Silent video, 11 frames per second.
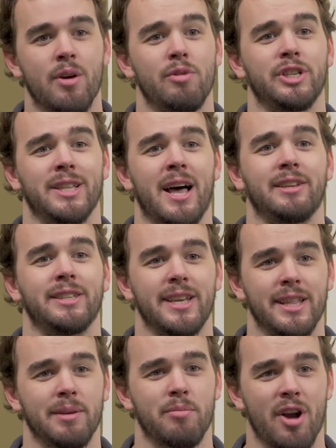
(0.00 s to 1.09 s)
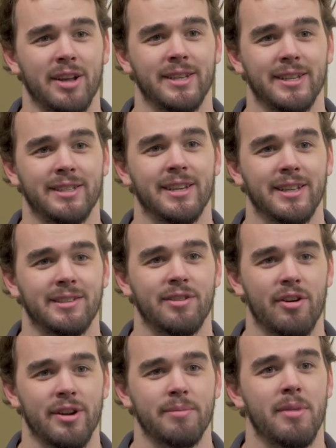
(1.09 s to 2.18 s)
which allows the healing process to get
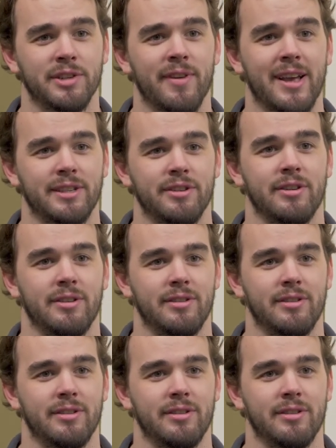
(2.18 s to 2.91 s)
started much faster.